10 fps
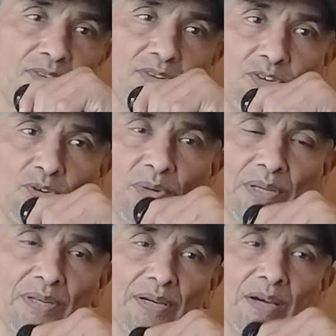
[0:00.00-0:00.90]

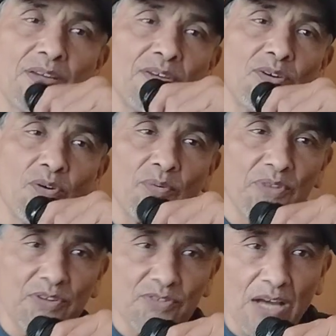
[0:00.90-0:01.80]
doing,
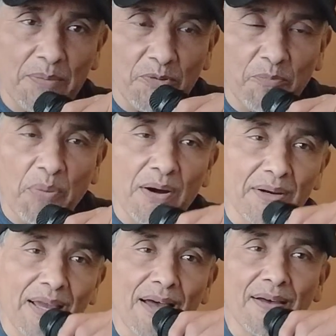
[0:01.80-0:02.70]
these types of
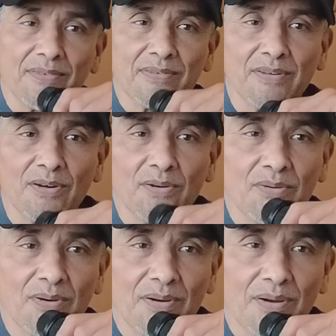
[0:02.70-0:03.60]
podcasts,
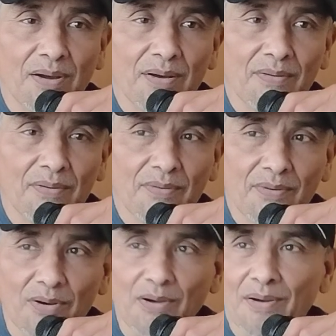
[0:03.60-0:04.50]

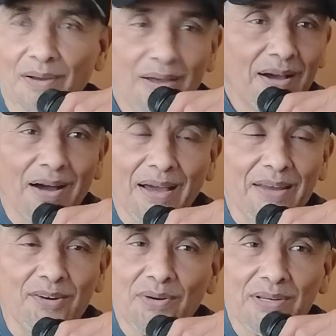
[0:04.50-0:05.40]
I
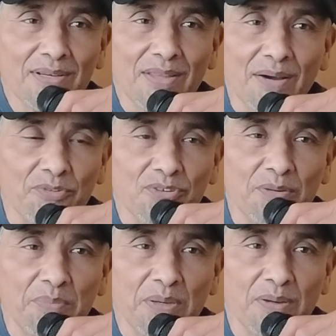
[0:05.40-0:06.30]
had no idea that was going
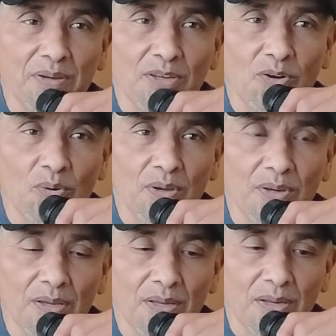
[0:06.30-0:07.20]
to be,
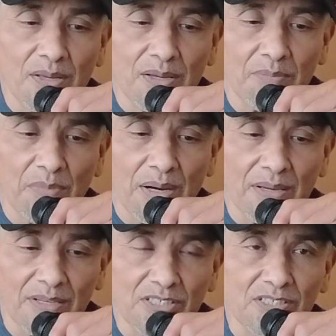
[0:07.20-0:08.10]
in my
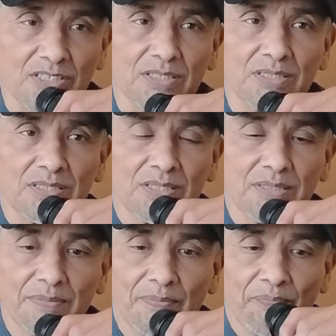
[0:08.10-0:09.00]
existence.
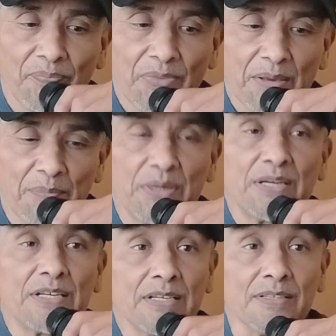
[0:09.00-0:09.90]
But
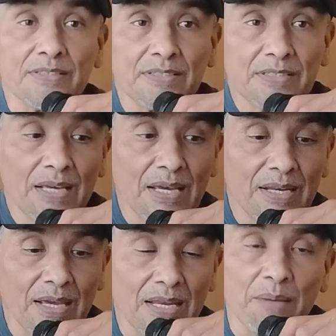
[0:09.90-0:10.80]
it is,
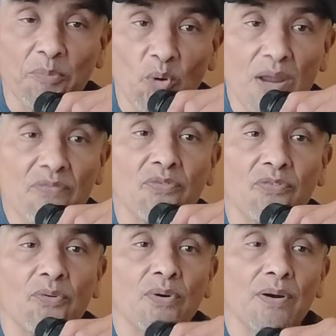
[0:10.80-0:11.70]
and I'm grateful
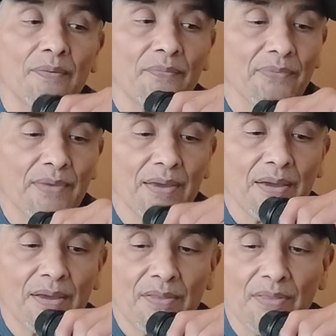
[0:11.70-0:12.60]
for it,
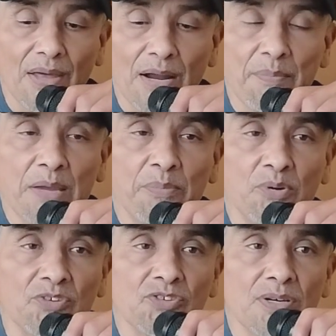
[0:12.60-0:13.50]
that I'm able
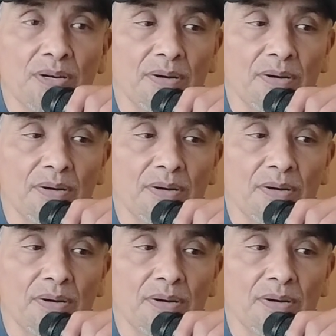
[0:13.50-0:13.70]
to share,